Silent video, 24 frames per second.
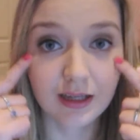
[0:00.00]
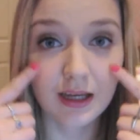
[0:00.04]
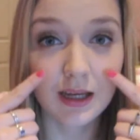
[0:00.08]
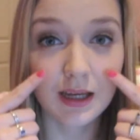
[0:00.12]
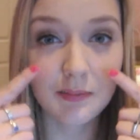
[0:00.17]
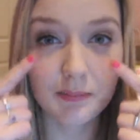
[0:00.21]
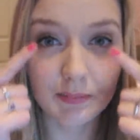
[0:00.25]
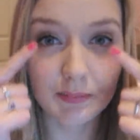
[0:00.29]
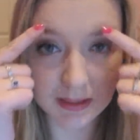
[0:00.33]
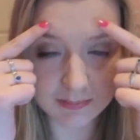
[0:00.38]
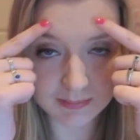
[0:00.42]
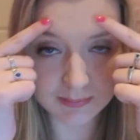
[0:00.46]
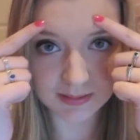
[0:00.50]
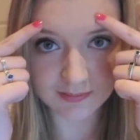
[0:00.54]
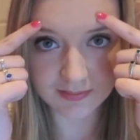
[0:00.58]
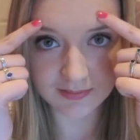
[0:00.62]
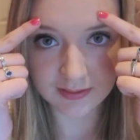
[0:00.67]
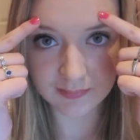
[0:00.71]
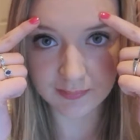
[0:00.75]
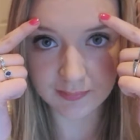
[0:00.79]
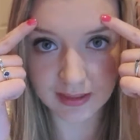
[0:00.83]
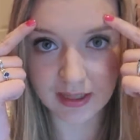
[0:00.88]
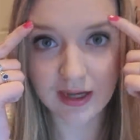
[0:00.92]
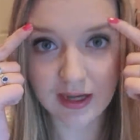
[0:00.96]
and maybe even
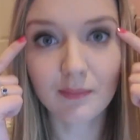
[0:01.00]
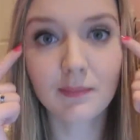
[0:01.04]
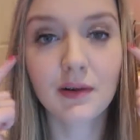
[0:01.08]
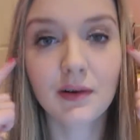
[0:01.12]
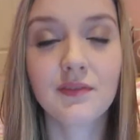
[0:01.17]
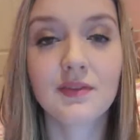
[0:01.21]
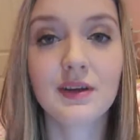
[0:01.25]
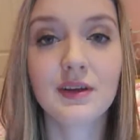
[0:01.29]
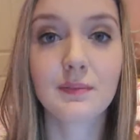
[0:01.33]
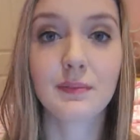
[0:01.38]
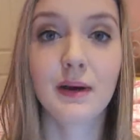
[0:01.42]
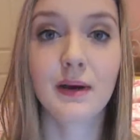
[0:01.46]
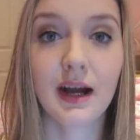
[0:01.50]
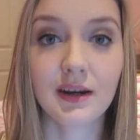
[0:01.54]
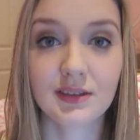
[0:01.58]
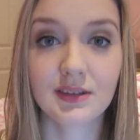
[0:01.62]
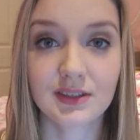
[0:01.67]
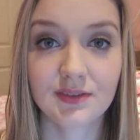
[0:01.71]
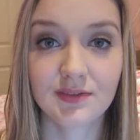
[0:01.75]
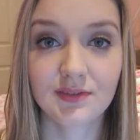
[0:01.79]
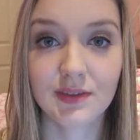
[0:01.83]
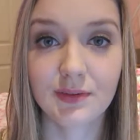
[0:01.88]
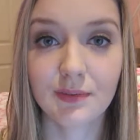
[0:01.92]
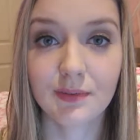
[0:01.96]
a bit above your
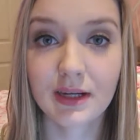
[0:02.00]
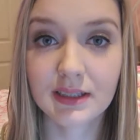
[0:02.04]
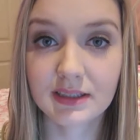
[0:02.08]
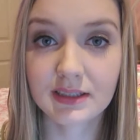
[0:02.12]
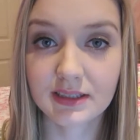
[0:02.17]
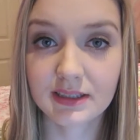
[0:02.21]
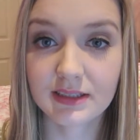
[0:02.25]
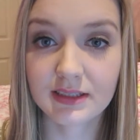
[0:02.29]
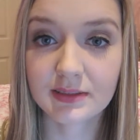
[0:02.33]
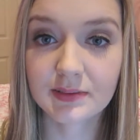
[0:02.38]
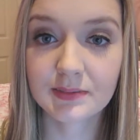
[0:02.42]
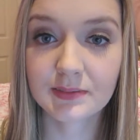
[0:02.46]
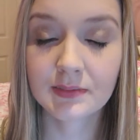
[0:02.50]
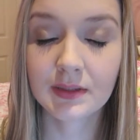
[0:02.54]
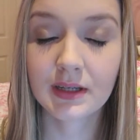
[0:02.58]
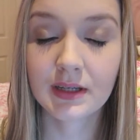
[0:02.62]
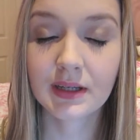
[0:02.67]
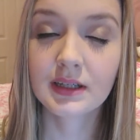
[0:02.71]
brows if you want to.